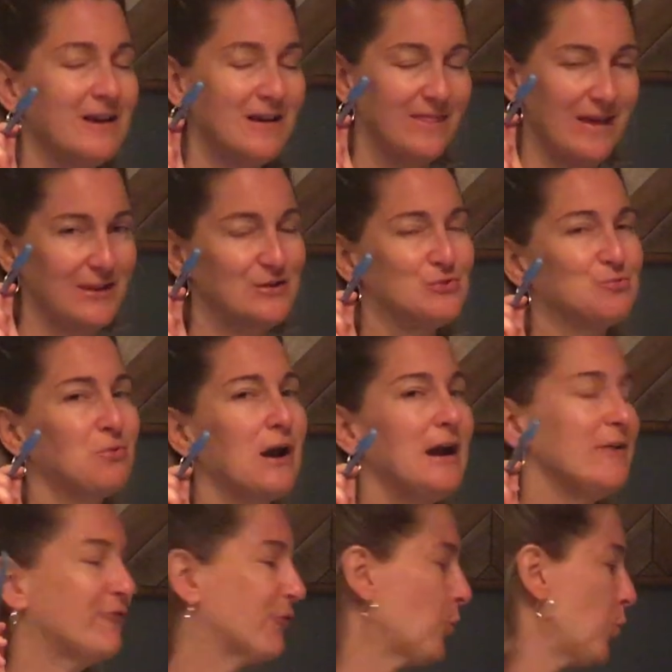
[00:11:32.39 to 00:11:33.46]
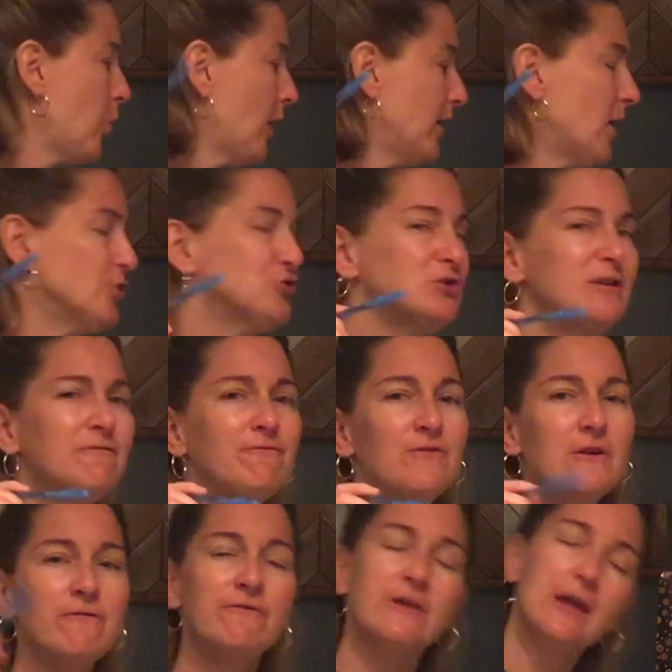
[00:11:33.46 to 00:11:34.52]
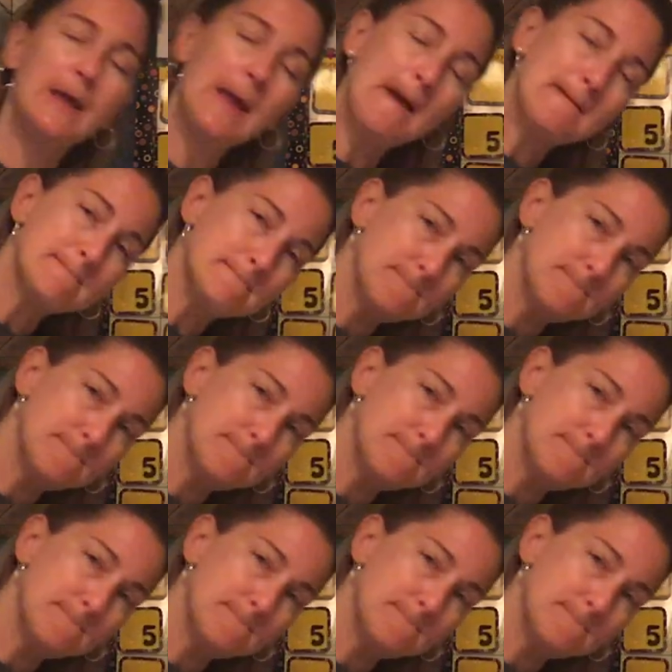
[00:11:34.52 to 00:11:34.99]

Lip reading: That's right, for 150,